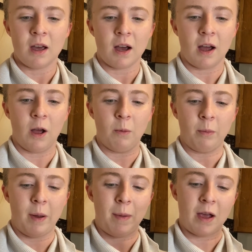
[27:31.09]
I
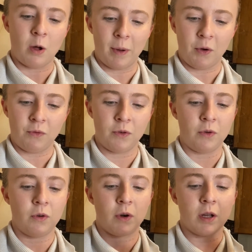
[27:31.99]
make all my own
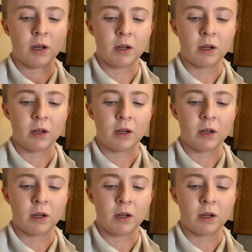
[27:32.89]
food,